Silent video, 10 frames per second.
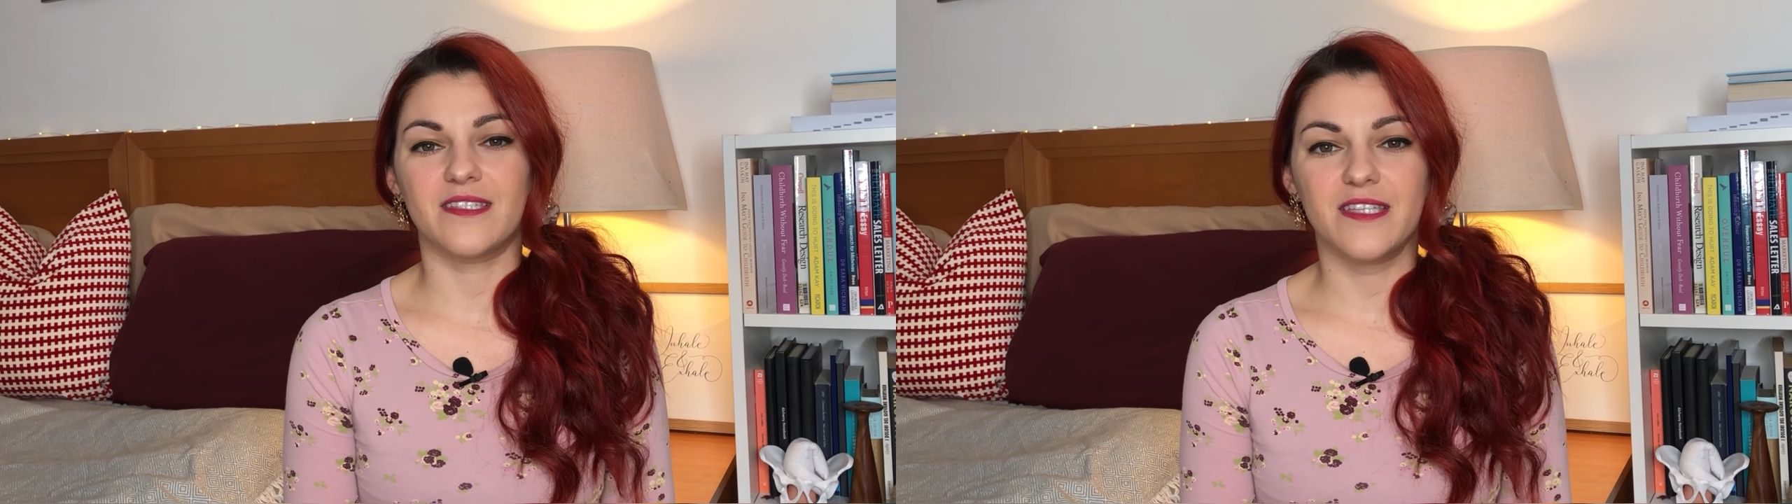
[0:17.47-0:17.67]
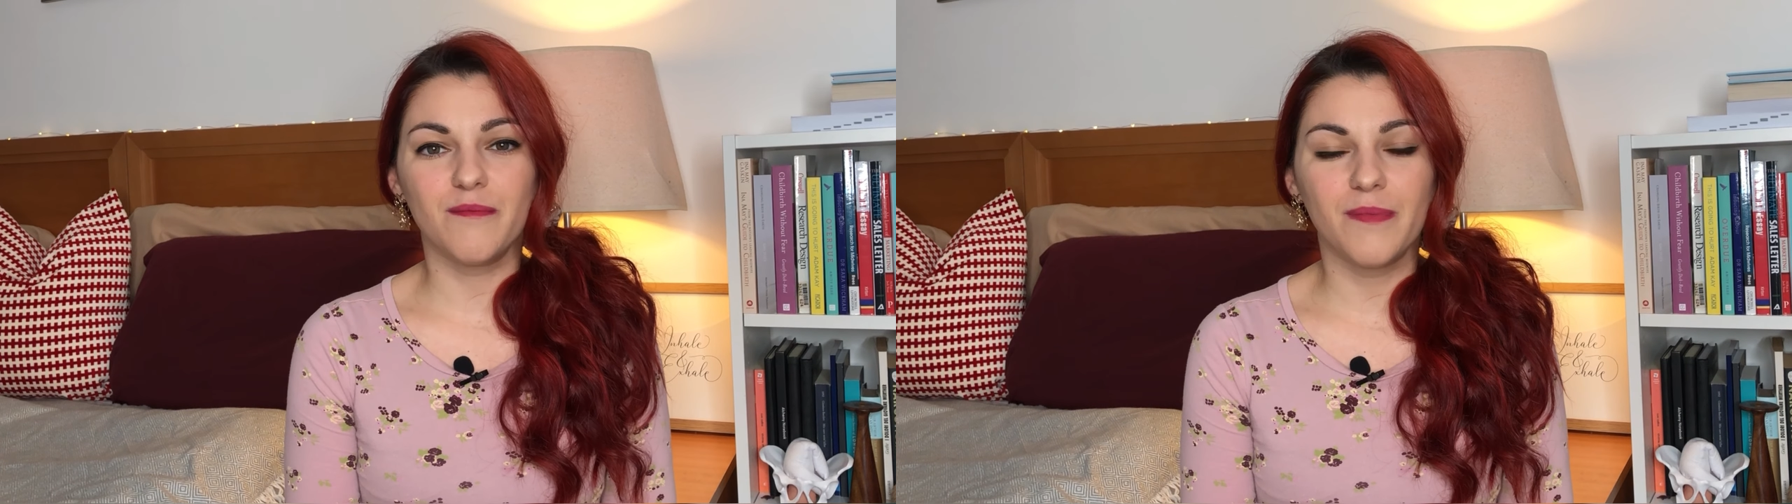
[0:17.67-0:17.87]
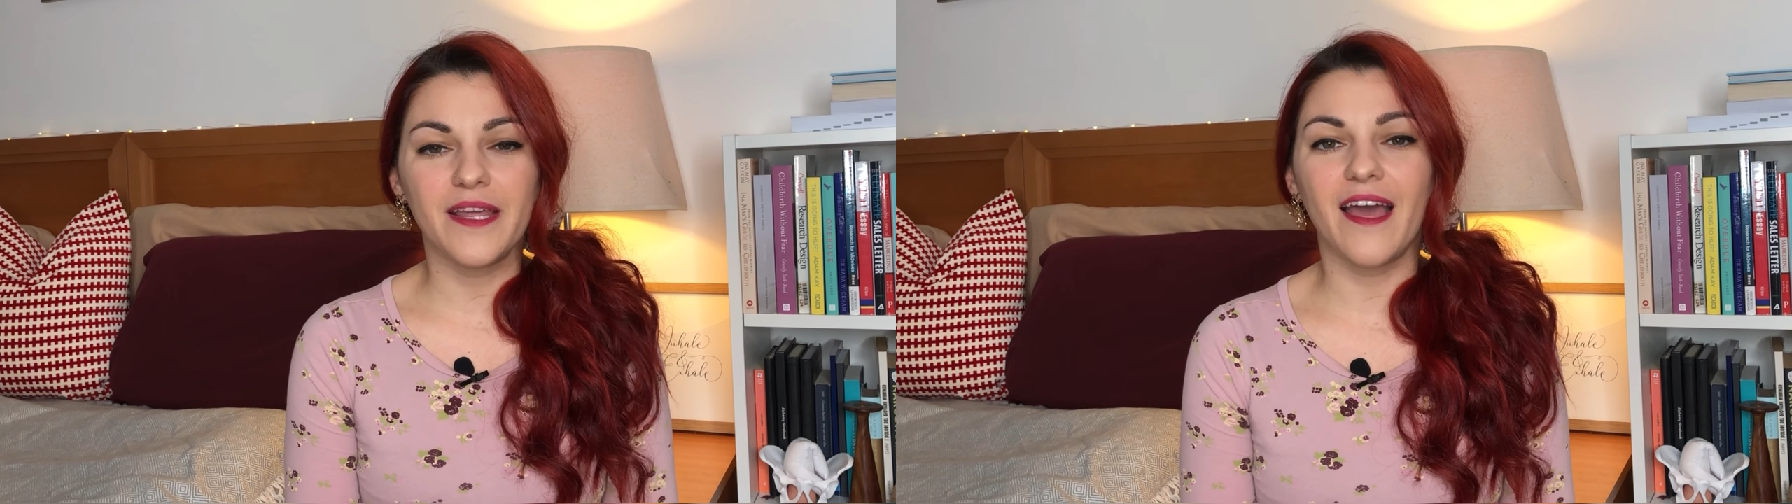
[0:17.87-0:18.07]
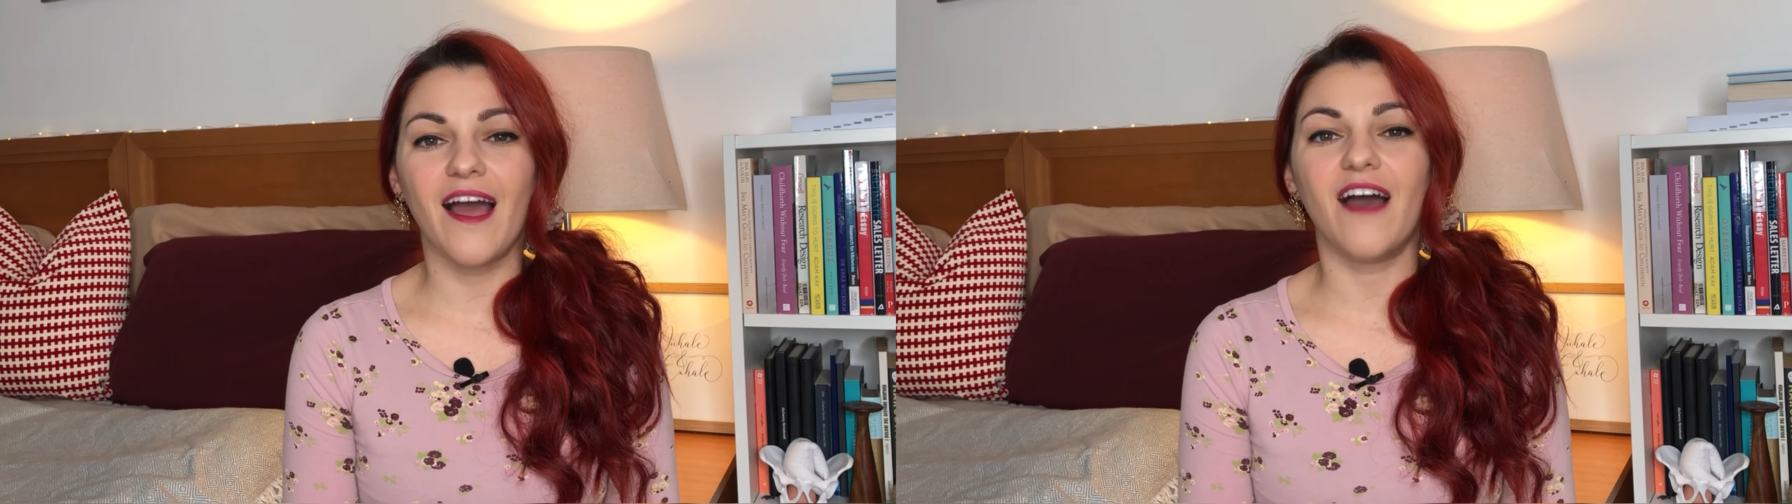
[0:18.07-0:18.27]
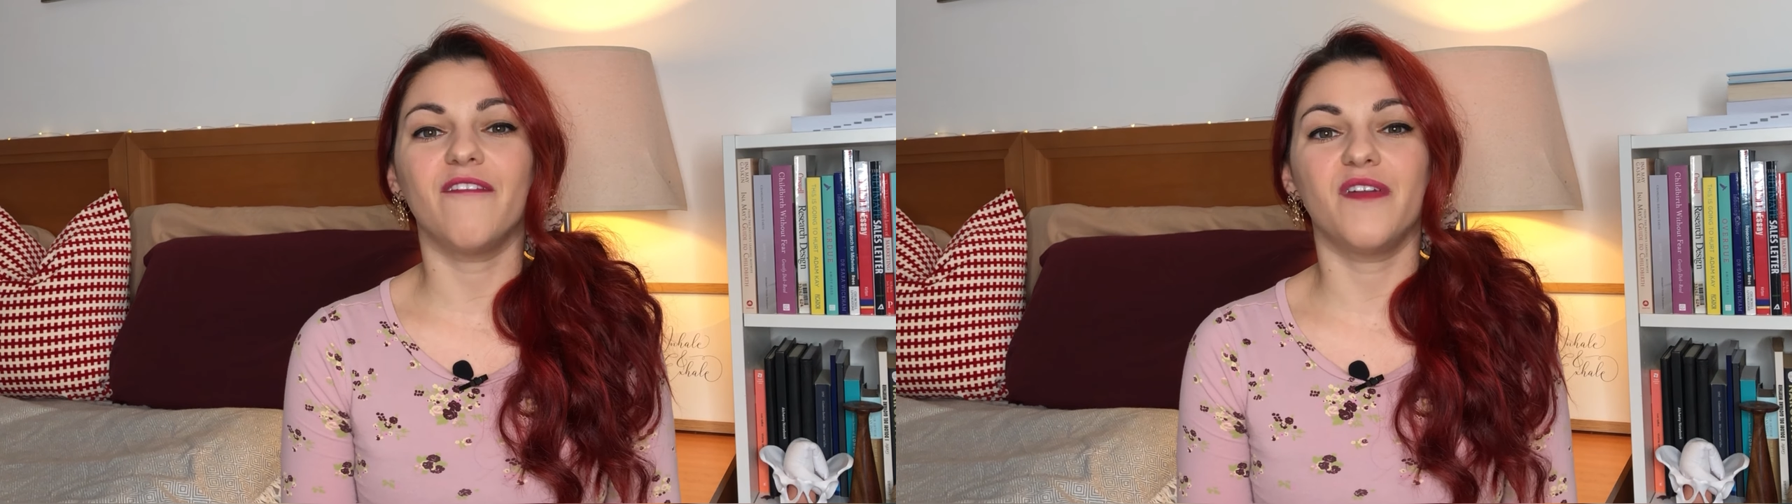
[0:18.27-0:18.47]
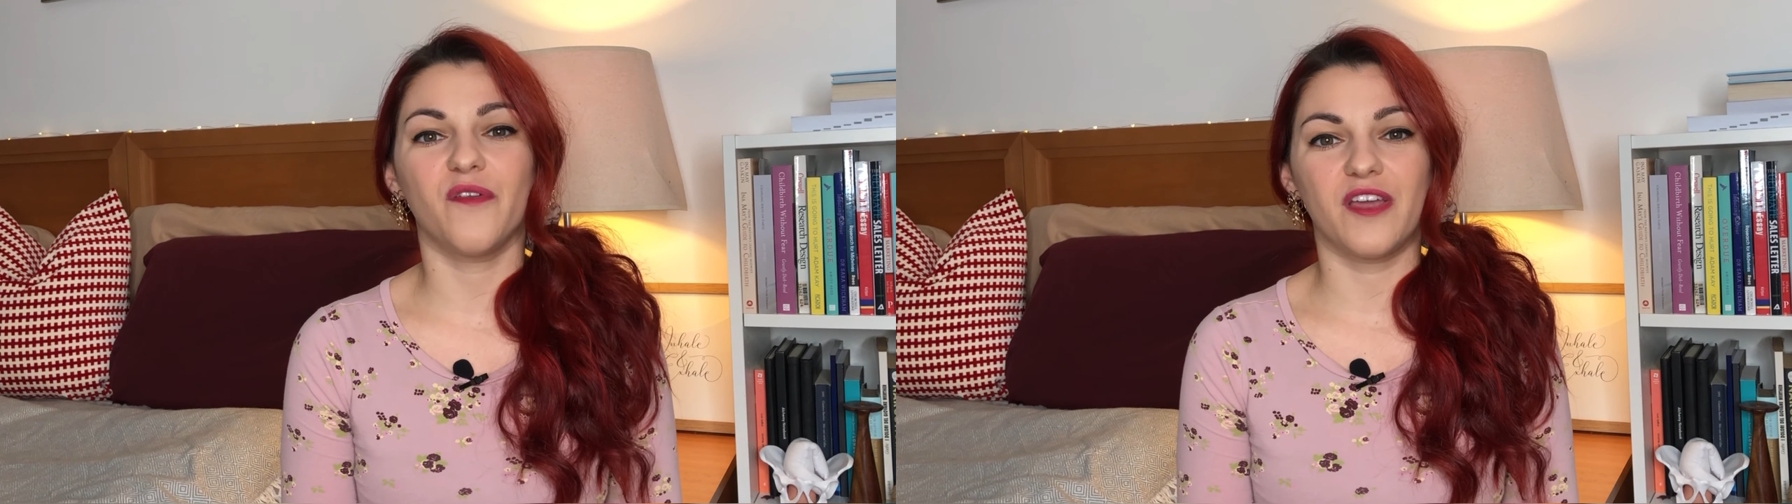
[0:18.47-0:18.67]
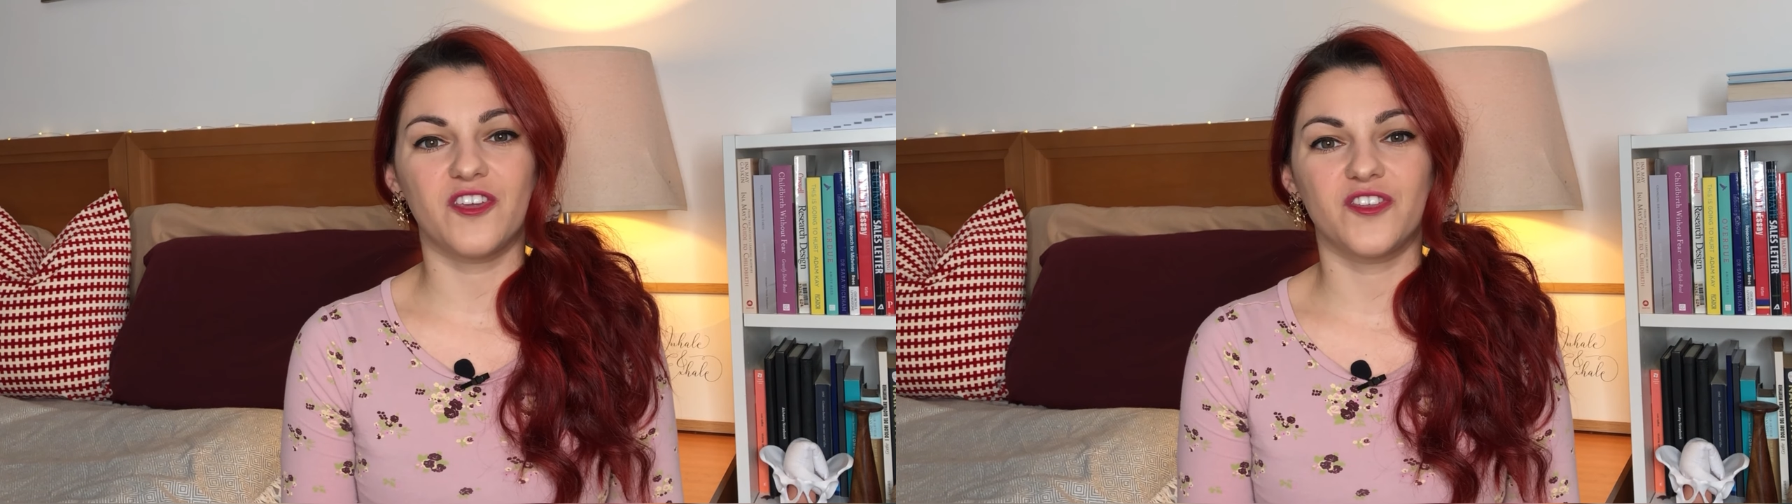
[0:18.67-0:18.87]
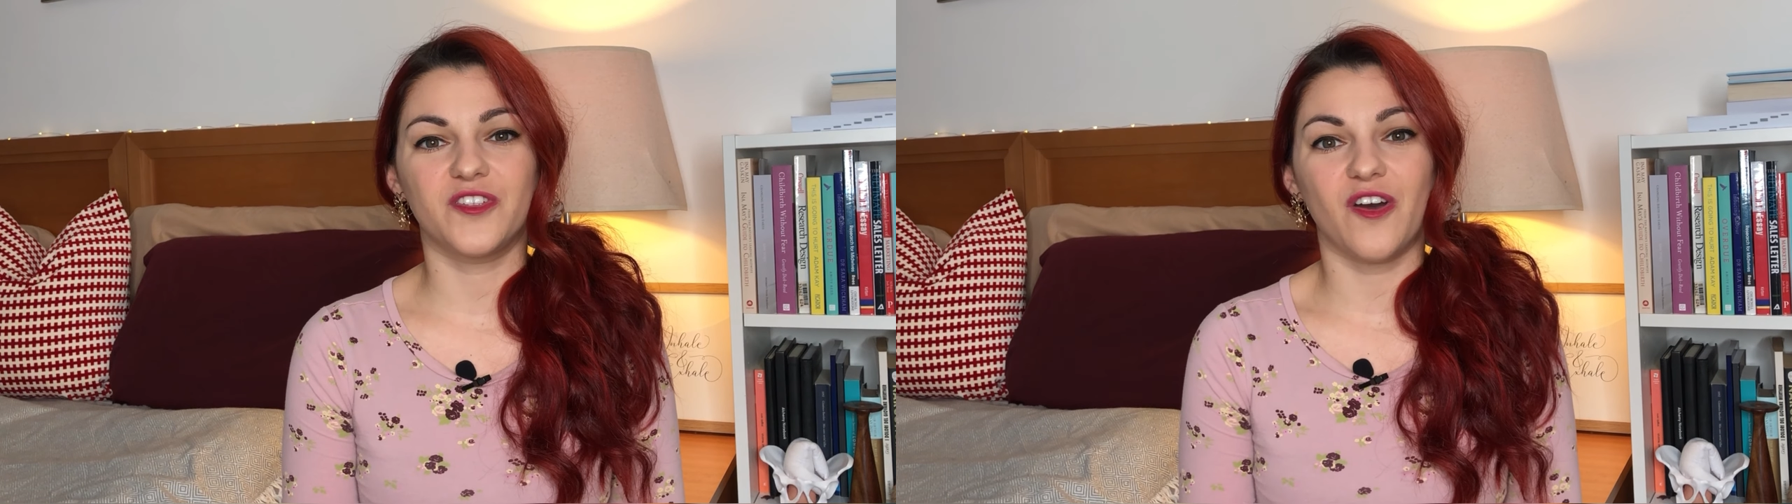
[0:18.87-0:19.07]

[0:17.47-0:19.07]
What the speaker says: simply a variation